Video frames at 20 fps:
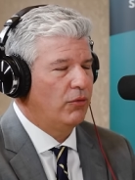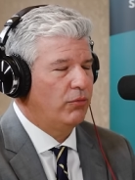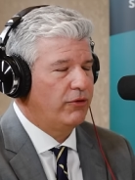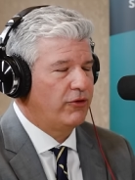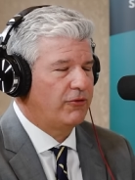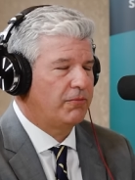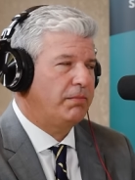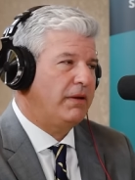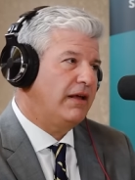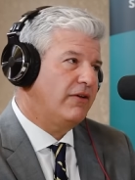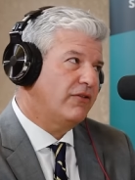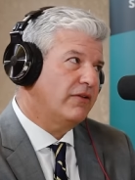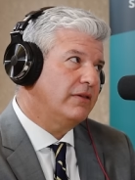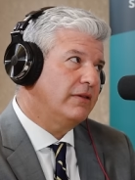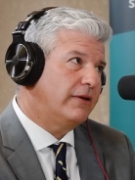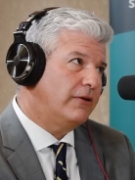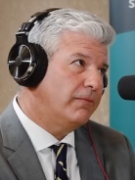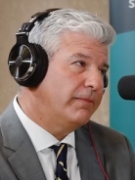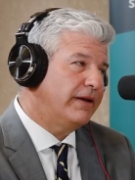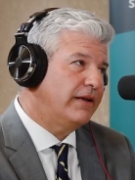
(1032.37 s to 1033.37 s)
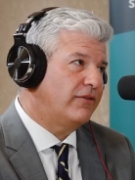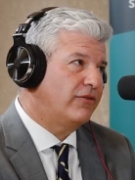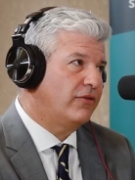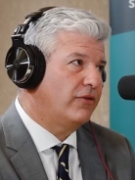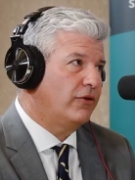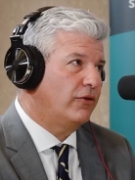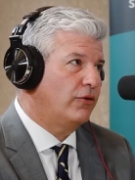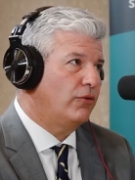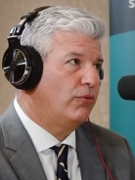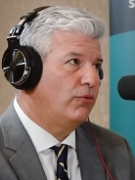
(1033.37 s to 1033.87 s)
which speaks a little bit
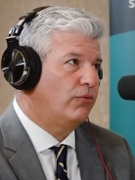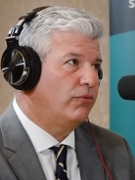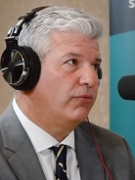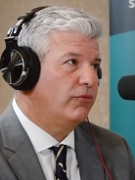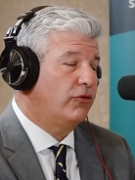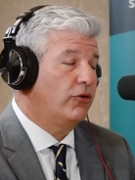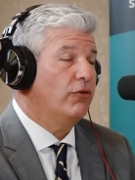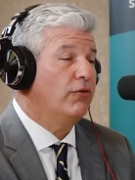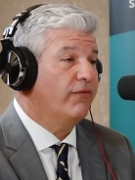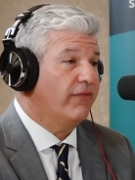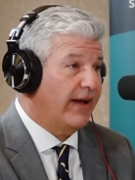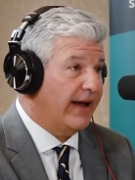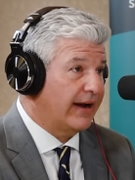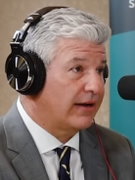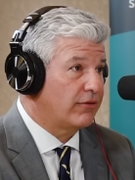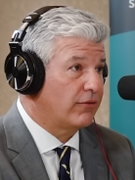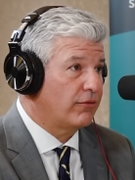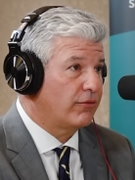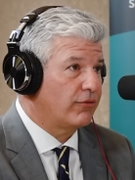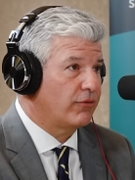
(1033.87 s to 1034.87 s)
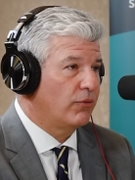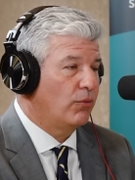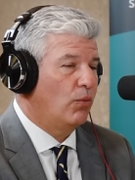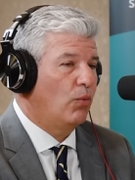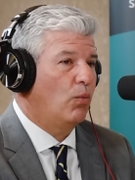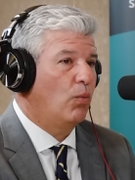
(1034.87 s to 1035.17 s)
to two factors.